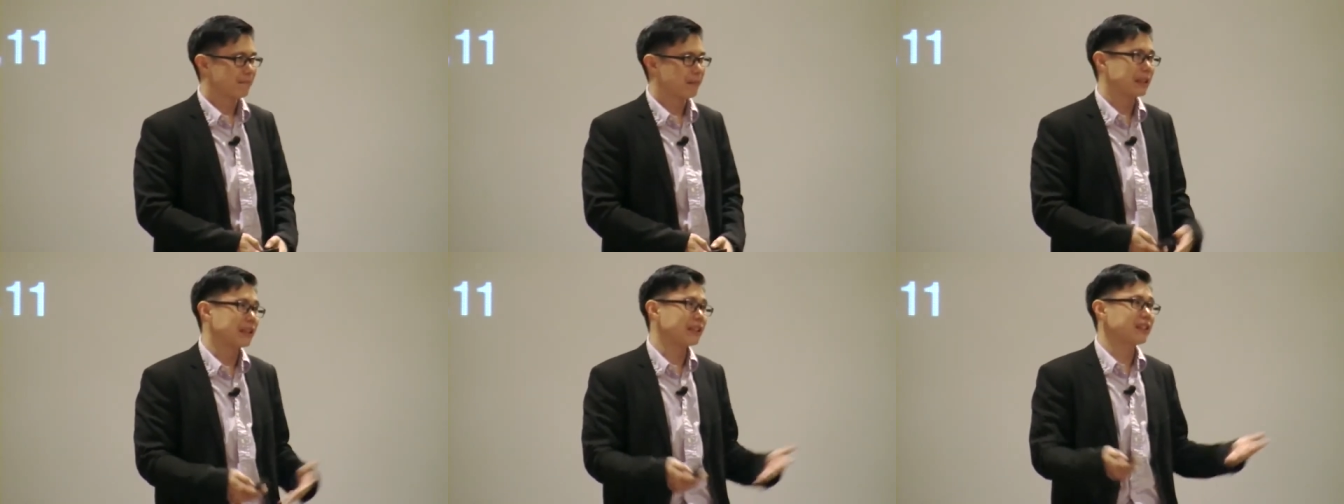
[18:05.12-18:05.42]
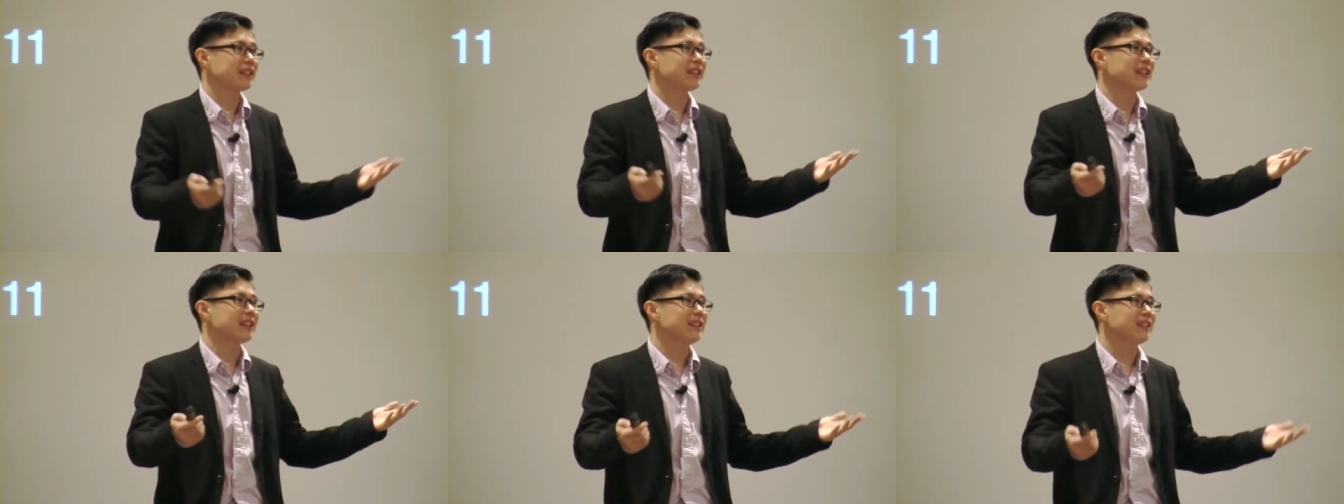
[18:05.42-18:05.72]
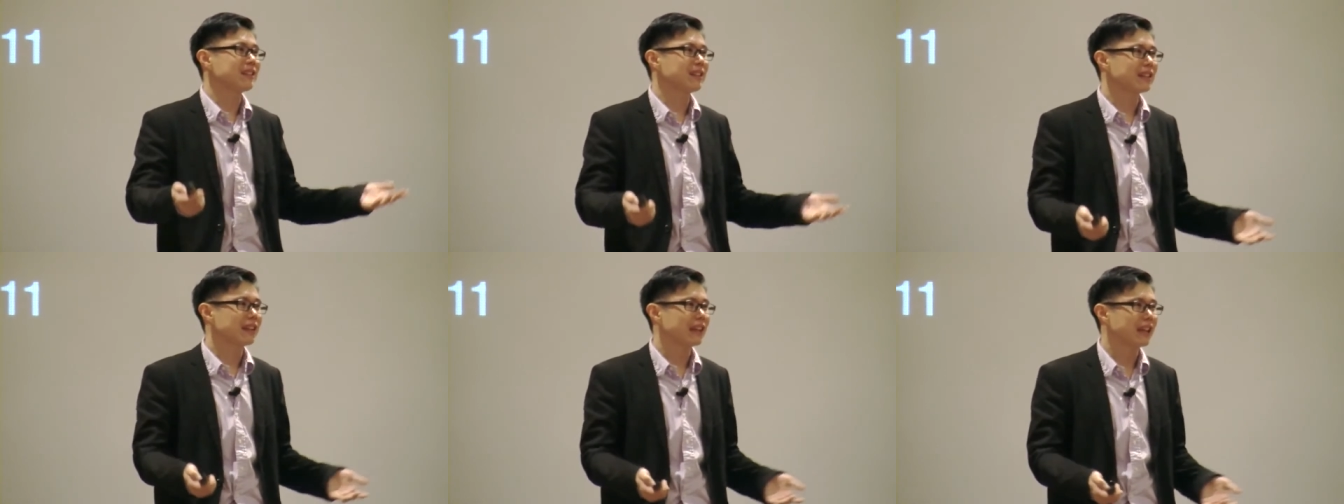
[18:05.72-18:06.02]
But they
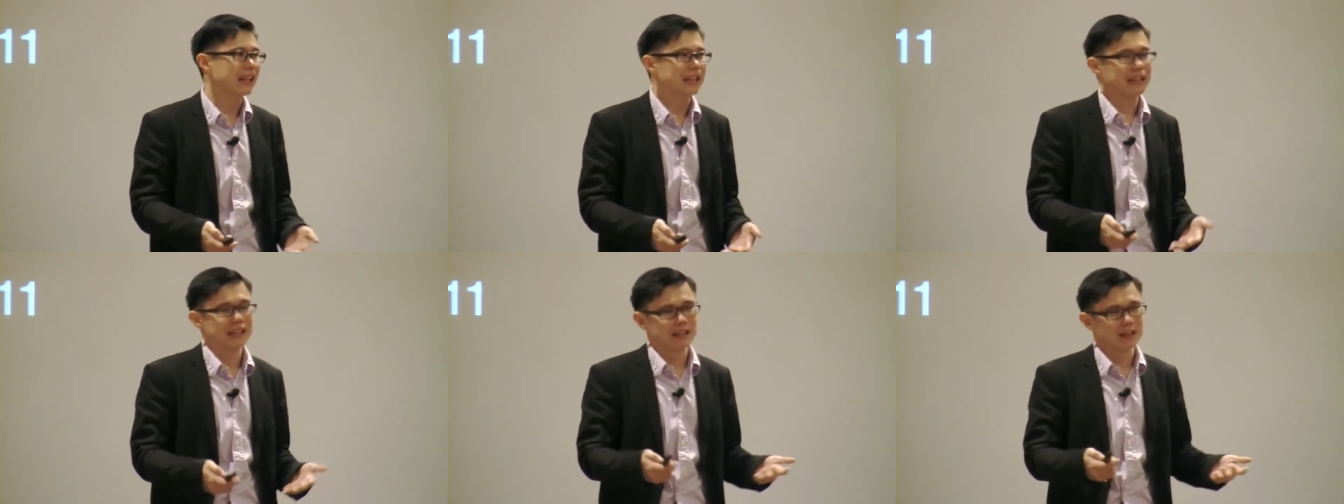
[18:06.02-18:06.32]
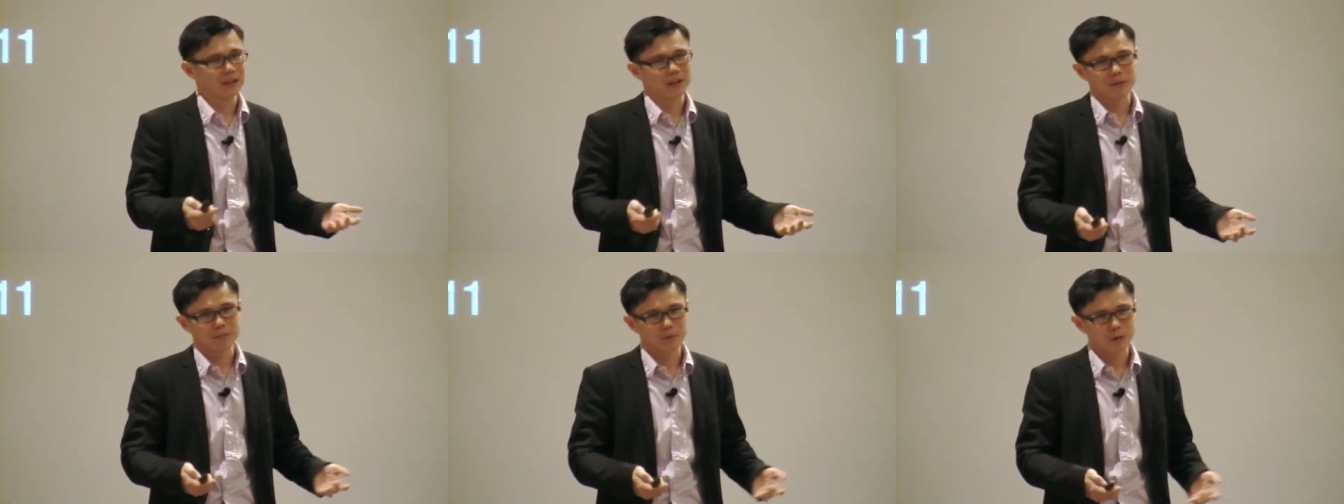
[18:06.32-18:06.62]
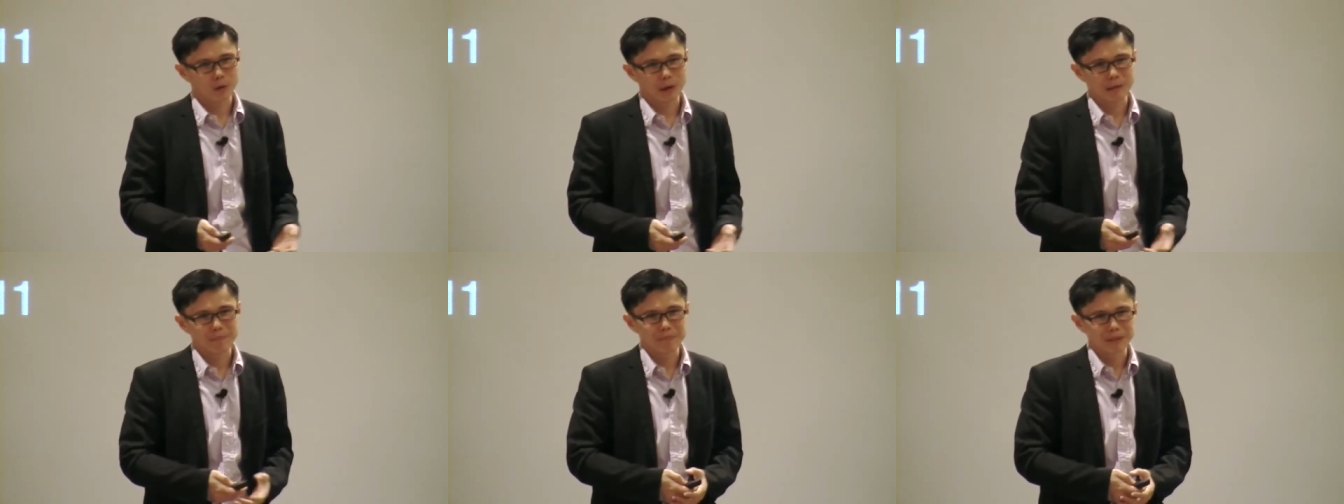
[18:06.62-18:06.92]
didn't, and they did not
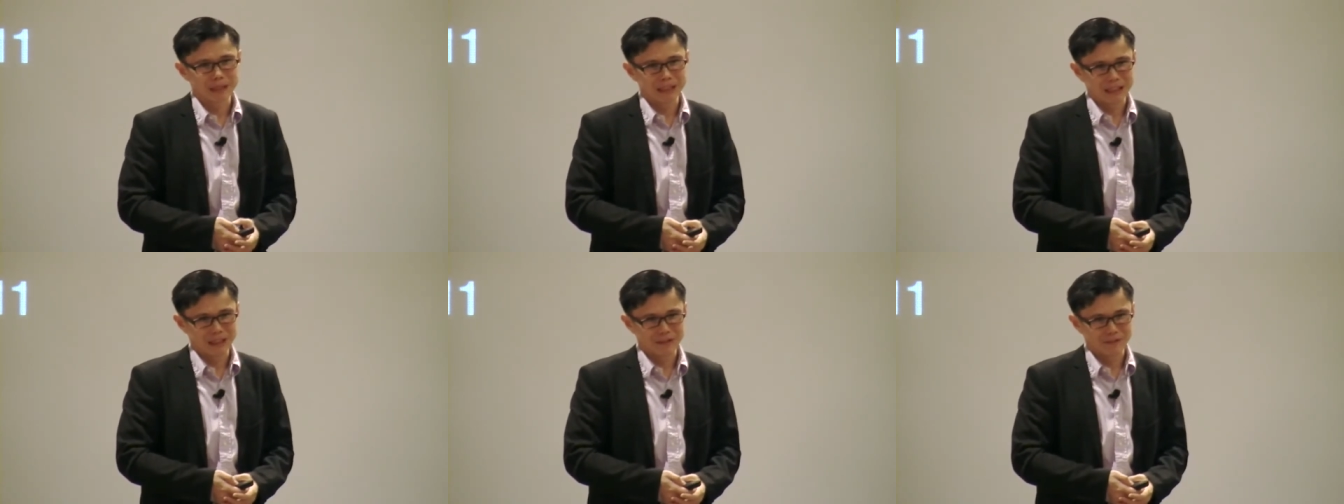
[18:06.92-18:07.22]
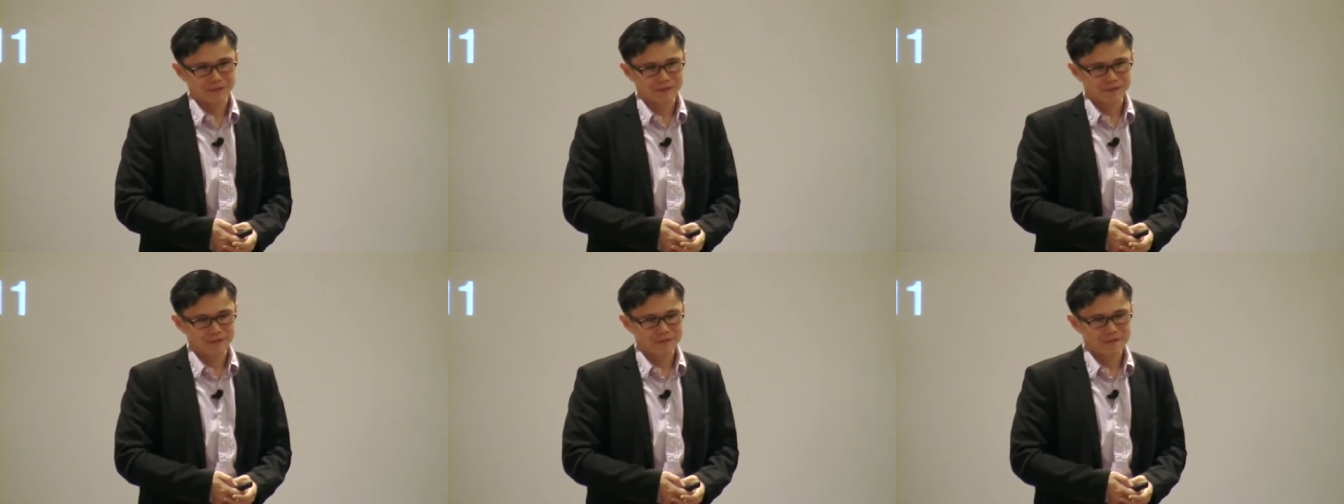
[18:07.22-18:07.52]
quite believe.